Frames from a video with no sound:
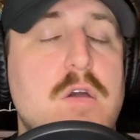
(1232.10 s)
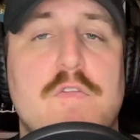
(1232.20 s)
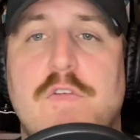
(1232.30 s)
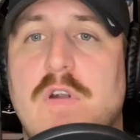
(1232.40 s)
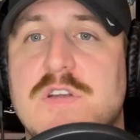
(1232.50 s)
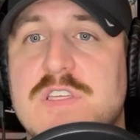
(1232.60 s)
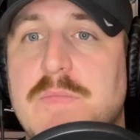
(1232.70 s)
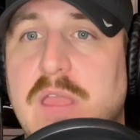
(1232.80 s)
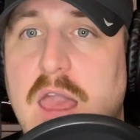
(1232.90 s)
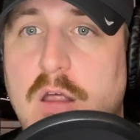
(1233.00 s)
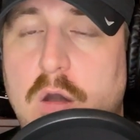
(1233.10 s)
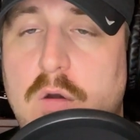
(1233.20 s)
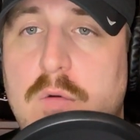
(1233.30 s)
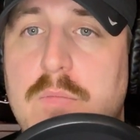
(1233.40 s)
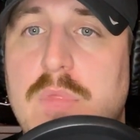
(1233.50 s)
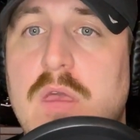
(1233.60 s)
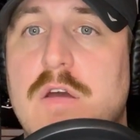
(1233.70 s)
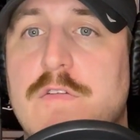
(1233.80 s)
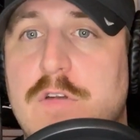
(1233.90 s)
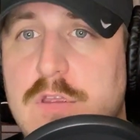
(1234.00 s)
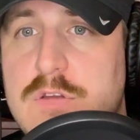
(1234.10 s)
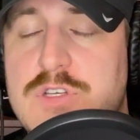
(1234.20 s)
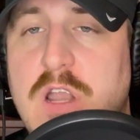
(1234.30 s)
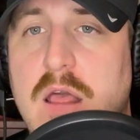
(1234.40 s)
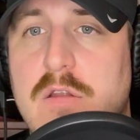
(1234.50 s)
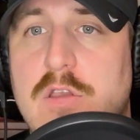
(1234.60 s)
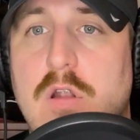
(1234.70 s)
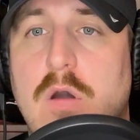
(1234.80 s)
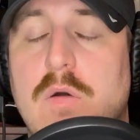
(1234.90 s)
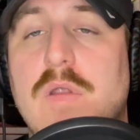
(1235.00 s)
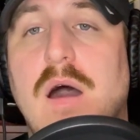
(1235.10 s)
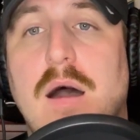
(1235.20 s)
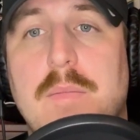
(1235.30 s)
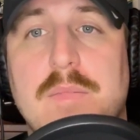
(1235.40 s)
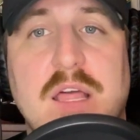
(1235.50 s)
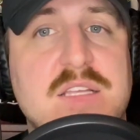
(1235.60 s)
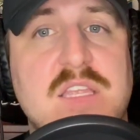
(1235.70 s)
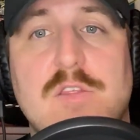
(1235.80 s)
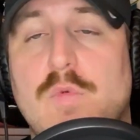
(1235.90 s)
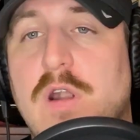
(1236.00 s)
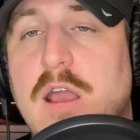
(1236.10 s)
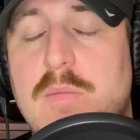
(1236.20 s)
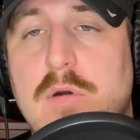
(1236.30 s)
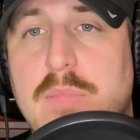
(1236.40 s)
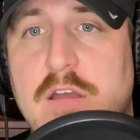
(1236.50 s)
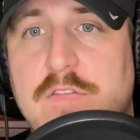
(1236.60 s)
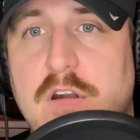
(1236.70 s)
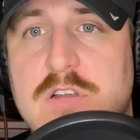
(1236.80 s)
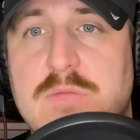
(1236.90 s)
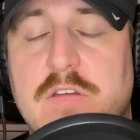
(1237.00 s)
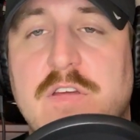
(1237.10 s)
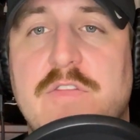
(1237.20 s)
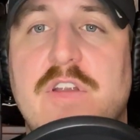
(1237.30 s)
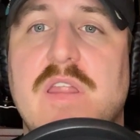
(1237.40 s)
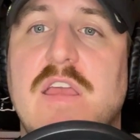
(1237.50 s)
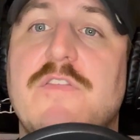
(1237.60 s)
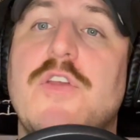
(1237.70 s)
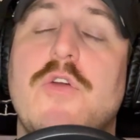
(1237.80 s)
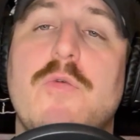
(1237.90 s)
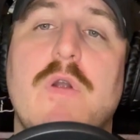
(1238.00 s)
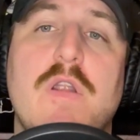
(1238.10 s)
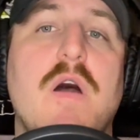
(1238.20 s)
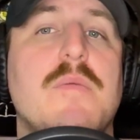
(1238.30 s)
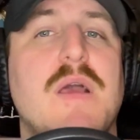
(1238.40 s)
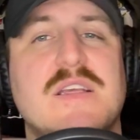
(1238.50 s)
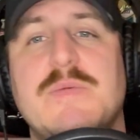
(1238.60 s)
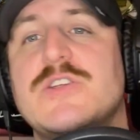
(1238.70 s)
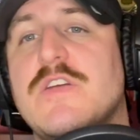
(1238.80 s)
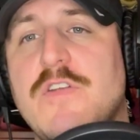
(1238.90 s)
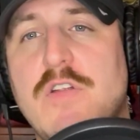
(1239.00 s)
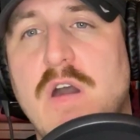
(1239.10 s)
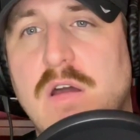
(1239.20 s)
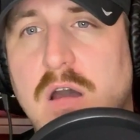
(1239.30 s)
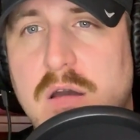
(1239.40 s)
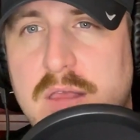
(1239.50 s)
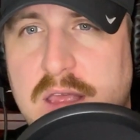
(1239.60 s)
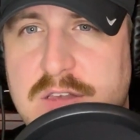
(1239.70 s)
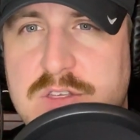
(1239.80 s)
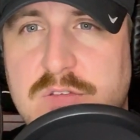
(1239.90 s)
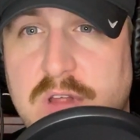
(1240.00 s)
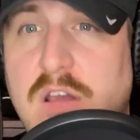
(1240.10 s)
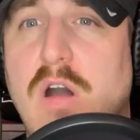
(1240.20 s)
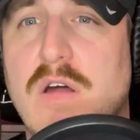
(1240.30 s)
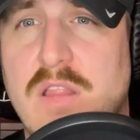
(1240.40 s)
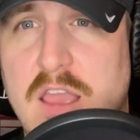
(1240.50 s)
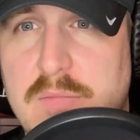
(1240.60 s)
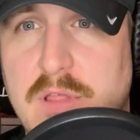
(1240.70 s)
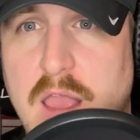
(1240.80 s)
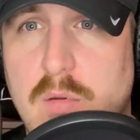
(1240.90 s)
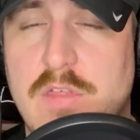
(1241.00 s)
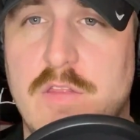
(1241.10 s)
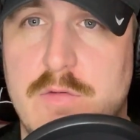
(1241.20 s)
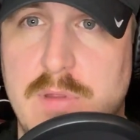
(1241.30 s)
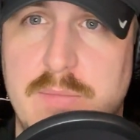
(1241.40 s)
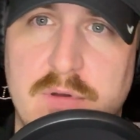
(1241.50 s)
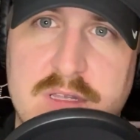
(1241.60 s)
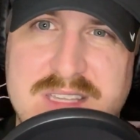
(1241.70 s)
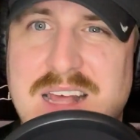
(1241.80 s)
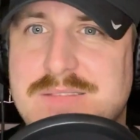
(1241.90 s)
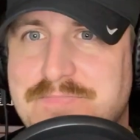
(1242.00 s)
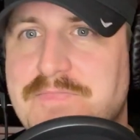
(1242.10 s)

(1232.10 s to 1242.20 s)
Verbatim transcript: for something at home, for you to try on your own. Um, like I said, the workout mode by far is my favorite. If you are not, especially if you're not uh, into like online playing with other people, because that,